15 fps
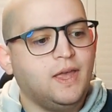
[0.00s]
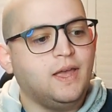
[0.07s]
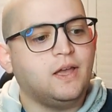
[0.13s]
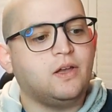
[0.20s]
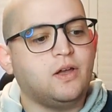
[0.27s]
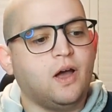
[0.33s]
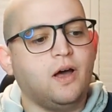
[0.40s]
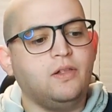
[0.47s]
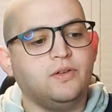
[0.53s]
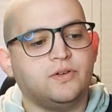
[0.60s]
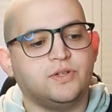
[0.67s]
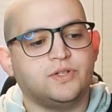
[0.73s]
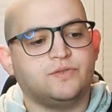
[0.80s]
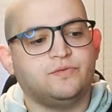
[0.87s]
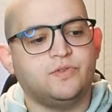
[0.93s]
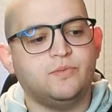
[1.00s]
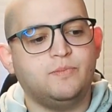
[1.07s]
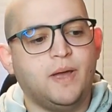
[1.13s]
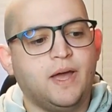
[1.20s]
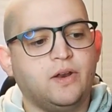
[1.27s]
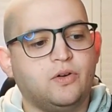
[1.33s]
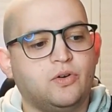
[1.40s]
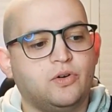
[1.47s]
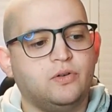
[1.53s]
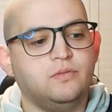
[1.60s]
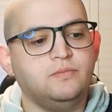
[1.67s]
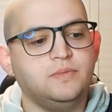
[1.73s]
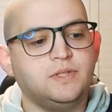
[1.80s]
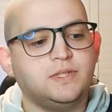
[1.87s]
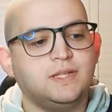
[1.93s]
colors from Matt
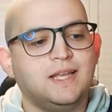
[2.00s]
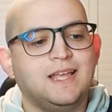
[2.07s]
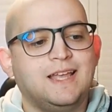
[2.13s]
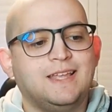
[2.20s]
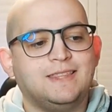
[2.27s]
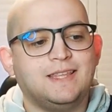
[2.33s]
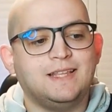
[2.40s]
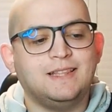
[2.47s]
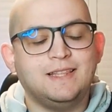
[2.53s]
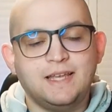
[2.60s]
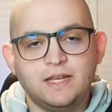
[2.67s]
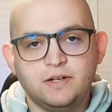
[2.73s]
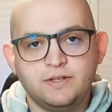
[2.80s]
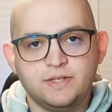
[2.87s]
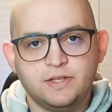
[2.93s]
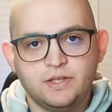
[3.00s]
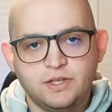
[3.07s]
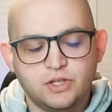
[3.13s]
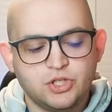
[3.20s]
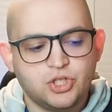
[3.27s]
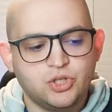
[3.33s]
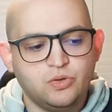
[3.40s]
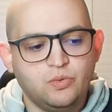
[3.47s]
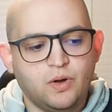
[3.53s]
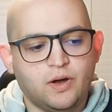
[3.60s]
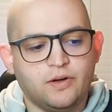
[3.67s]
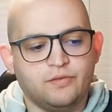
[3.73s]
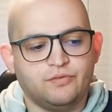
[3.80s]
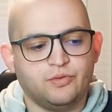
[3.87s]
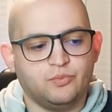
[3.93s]
Herms. The letters in the issue
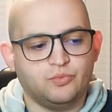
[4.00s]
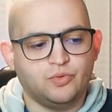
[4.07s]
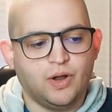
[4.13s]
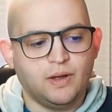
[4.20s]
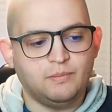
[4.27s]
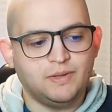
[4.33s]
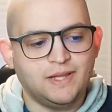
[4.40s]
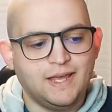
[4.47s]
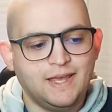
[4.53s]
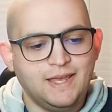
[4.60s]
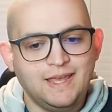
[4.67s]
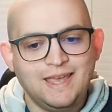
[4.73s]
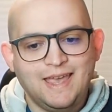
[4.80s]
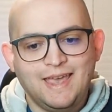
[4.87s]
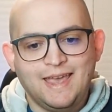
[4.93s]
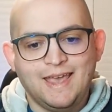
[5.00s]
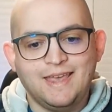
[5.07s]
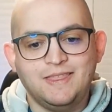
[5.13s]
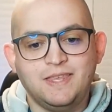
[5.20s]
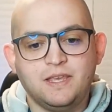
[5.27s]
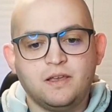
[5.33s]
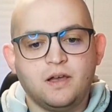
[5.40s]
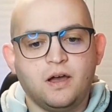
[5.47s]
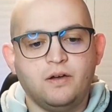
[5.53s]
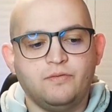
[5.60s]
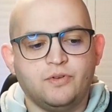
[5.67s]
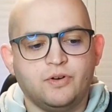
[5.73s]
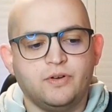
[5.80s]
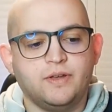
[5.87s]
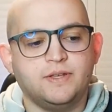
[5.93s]
are from Rob Leigh, and the
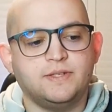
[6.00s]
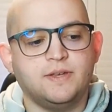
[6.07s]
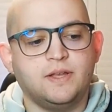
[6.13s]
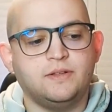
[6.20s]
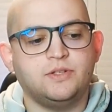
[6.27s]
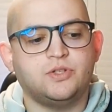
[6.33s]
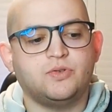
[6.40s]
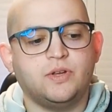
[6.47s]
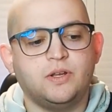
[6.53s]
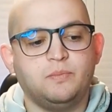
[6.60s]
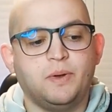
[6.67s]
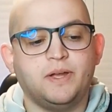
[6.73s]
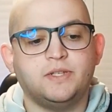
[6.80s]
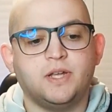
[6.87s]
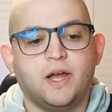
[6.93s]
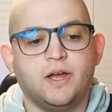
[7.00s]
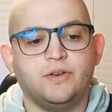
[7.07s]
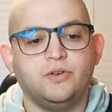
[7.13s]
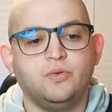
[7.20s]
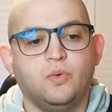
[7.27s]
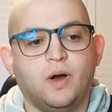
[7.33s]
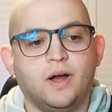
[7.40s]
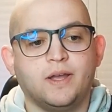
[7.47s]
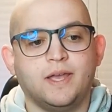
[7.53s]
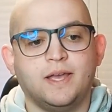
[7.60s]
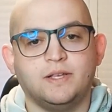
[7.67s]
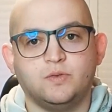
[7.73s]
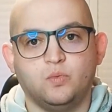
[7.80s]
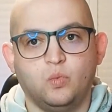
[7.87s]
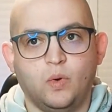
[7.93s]
cover is illustrated by Todd Nauck
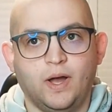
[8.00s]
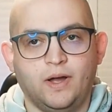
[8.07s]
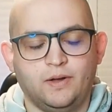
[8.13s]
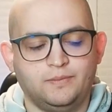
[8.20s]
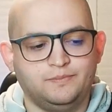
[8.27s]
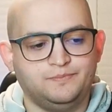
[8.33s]
as well.